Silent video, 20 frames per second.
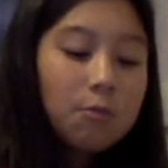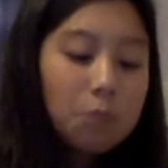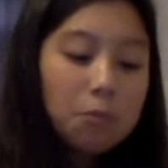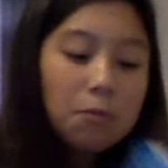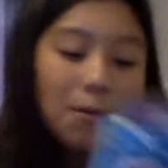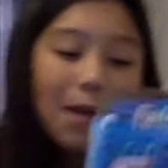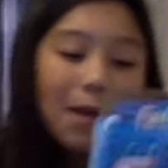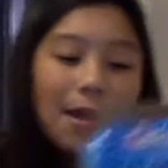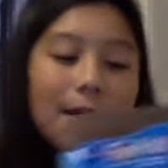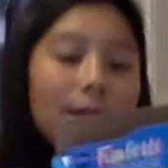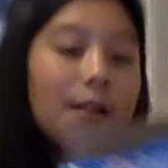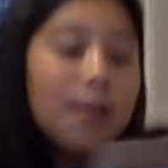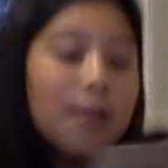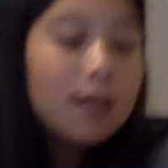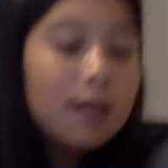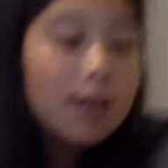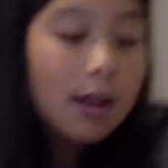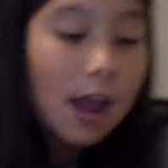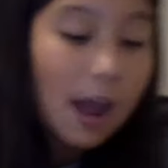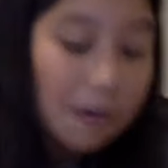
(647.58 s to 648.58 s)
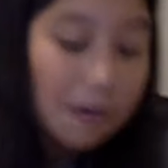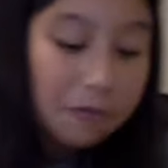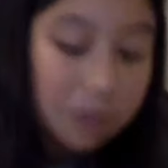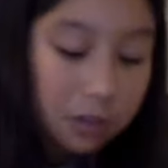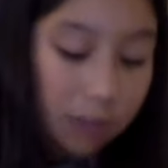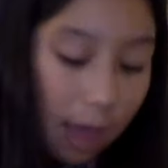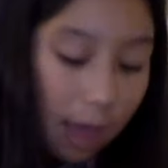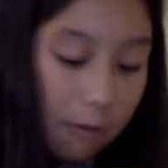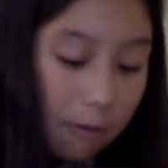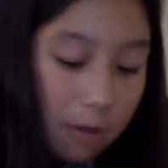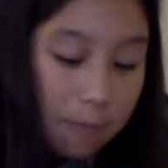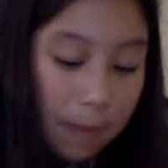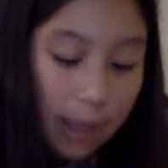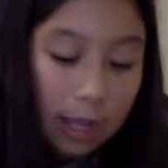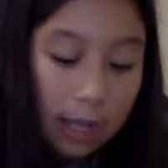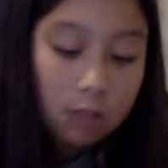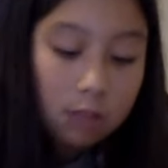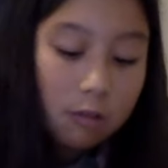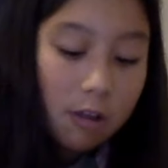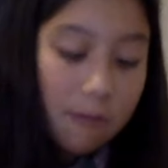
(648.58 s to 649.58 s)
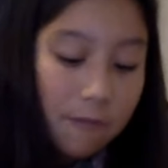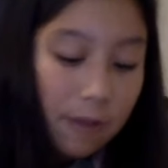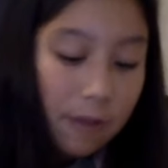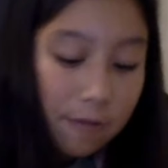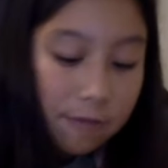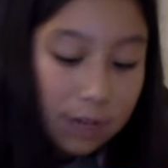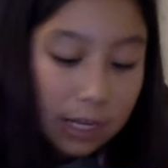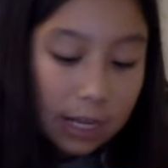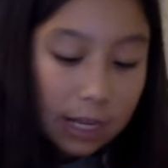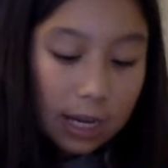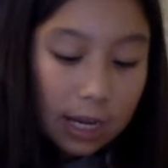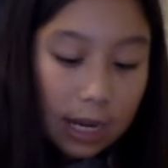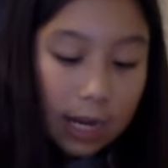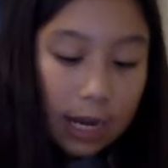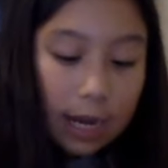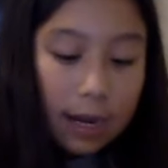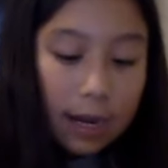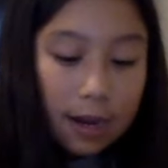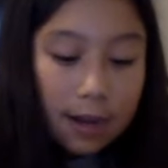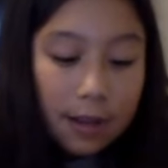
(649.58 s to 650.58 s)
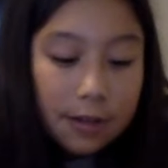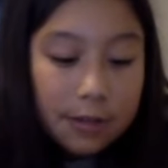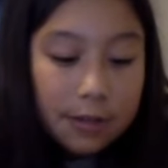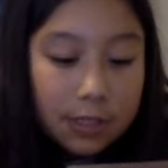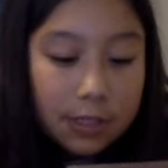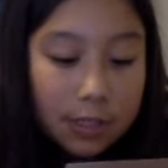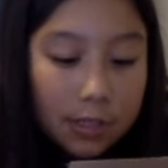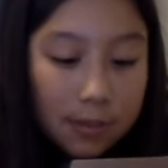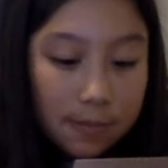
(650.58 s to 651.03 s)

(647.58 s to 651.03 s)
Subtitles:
Well, after that, we bake at 350, and